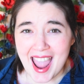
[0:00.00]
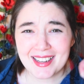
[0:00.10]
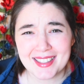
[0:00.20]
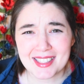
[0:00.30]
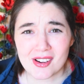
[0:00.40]

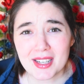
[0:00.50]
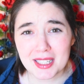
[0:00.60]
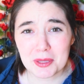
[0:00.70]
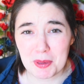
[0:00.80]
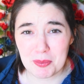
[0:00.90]
and sorry
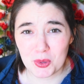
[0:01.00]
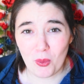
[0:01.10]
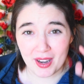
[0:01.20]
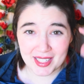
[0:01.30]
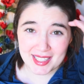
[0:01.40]
to the people who
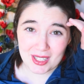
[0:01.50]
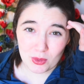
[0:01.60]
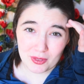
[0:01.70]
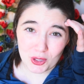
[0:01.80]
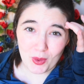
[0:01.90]
wanted to see
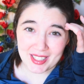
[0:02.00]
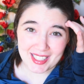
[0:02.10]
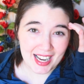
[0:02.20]
a review on it,